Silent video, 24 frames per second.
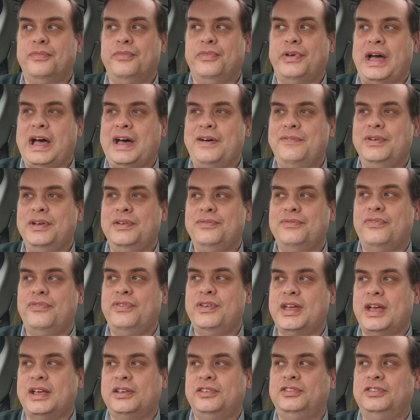Having the
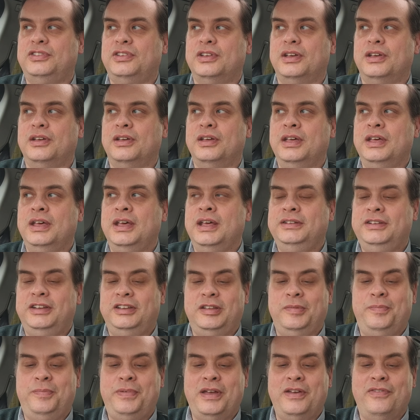Fiesta
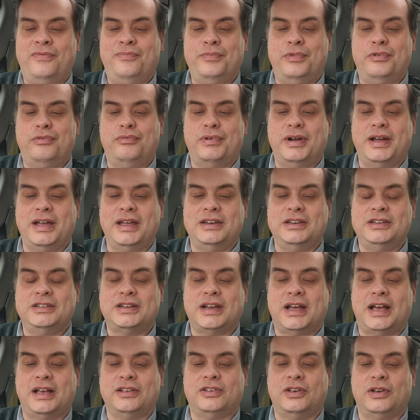disappear from the range
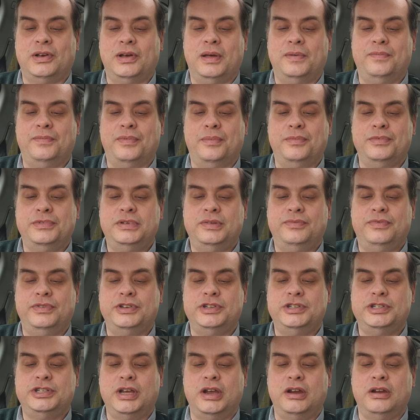has hurt them to the
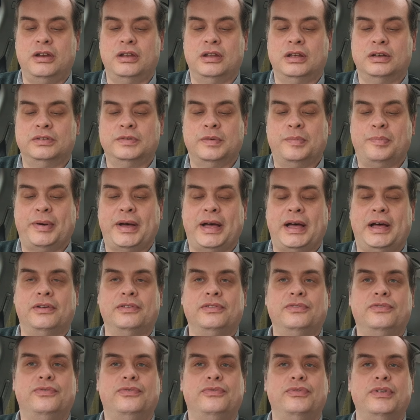tune of
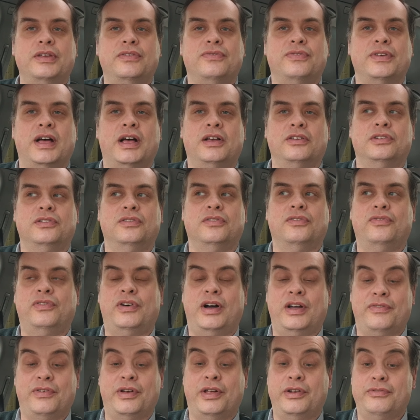about
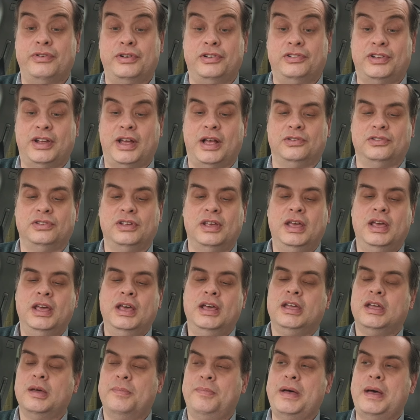3,500 sales
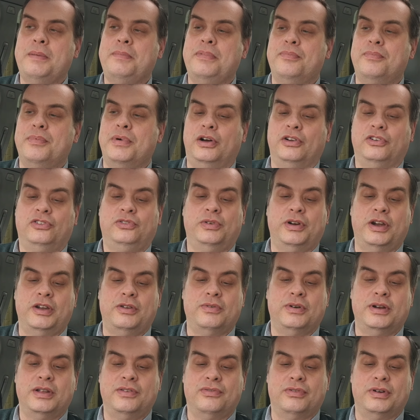compared with March
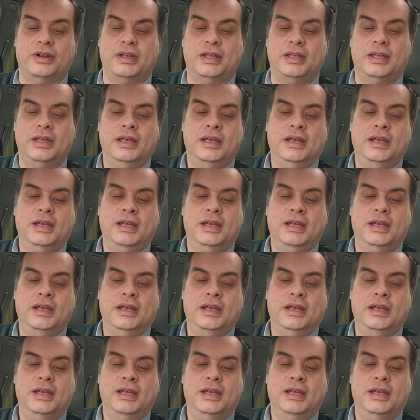2023.